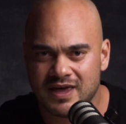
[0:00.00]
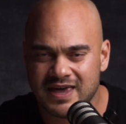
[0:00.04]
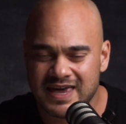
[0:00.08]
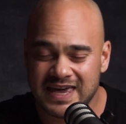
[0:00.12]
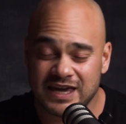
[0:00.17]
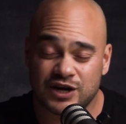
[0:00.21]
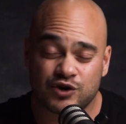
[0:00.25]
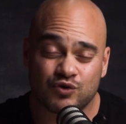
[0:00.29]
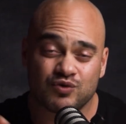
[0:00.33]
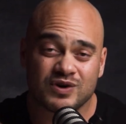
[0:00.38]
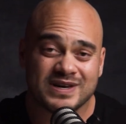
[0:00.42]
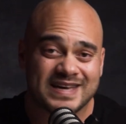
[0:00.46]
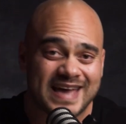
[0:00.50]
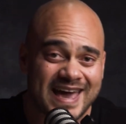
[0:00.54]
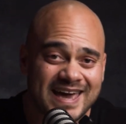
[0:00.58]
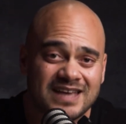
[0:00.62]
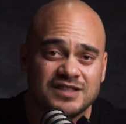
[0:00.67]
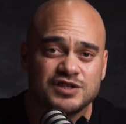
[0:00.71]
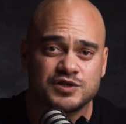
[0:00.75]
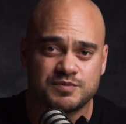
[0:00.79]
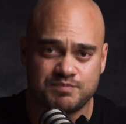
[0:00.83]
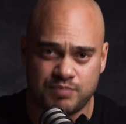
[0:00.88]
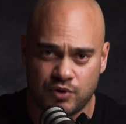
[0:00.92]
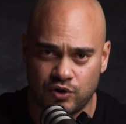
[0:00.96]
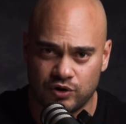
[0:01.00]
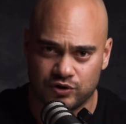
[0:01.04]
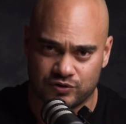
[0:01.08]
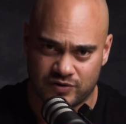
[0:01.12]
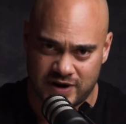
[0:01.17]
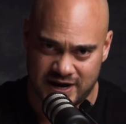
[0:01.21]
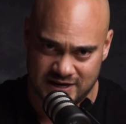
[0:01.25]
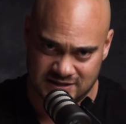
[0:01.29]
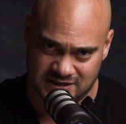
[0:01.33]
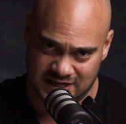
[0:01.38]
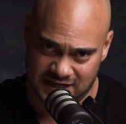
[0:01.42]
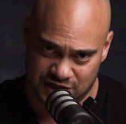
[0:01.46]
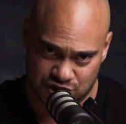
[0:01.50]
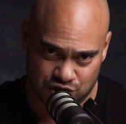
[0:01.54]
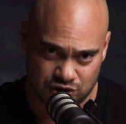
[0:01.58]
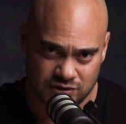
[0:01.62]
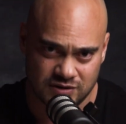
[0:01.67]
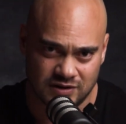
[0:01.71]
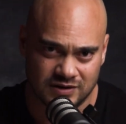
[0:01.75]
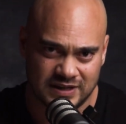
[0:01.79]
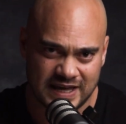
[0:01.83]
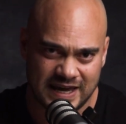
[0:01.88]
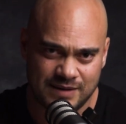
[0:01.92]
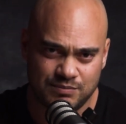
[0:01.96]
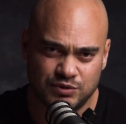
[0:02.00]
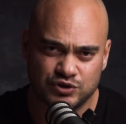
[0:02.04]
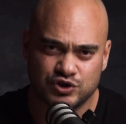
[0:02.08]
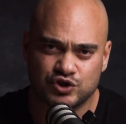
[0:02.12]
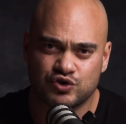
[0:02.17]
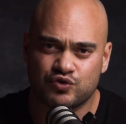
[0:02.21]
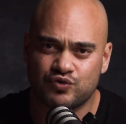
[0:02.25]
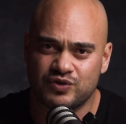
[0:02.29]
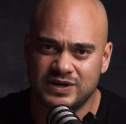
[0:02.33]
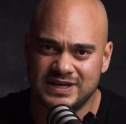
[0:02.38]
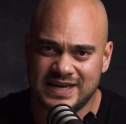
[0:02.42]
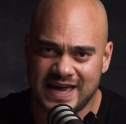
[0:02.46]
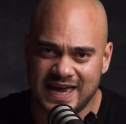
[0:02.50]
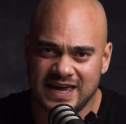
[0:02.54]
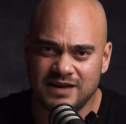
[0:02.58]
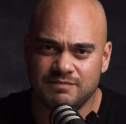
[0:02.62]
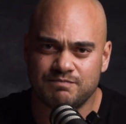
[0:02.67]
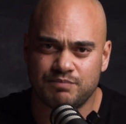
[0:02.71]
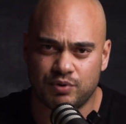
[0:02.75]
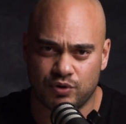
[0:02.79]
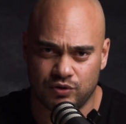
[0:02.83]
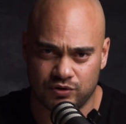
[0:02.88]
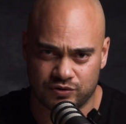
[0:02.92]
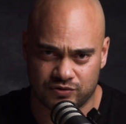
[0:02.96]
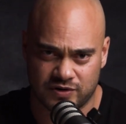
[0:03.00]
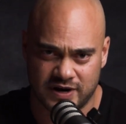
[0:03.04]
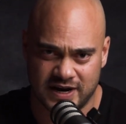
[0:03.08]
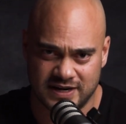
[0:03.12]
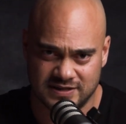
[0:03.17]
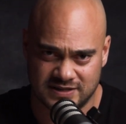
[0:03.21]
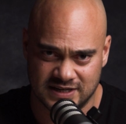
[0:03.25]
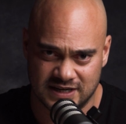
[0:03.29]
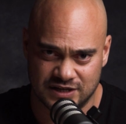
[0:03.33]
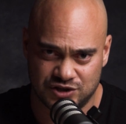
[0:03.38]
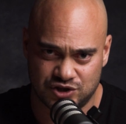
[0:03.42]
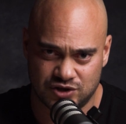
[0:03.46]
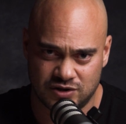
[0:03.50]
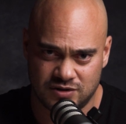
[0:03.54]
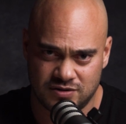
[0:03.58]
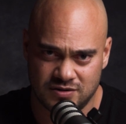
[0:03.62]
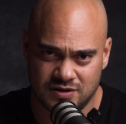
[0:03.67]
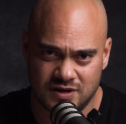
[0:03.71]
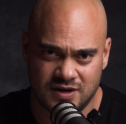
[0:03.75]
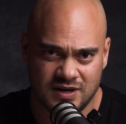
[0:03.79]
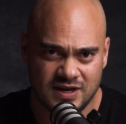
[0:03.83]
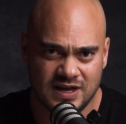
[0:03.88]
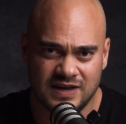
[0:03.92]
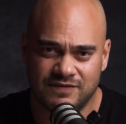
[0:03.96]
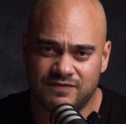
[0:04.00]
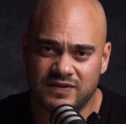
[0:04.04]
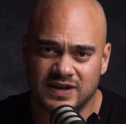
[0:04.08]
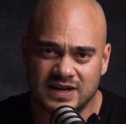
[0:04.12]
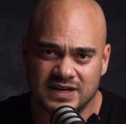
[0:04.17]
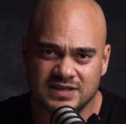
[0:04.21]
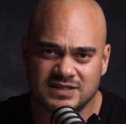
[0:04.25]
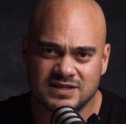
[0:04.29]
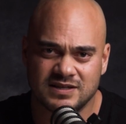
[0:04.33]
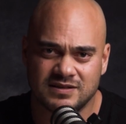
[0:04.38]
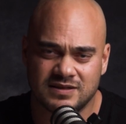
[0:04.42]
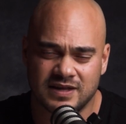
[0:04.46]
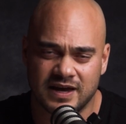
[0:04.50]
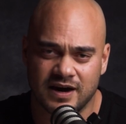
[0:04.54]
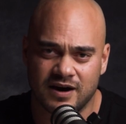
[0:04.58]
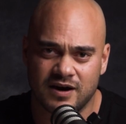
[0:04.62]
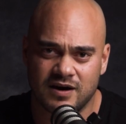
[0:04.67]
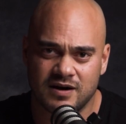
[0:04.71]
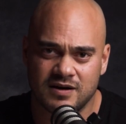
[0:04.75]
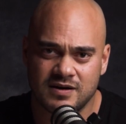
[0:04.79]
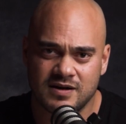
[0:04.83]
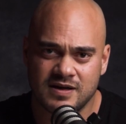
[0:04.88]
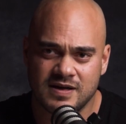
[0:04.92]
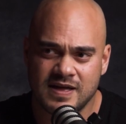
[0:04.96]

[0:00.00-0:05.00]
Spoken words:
It creates polarization. The labels create polarization if it isn't there.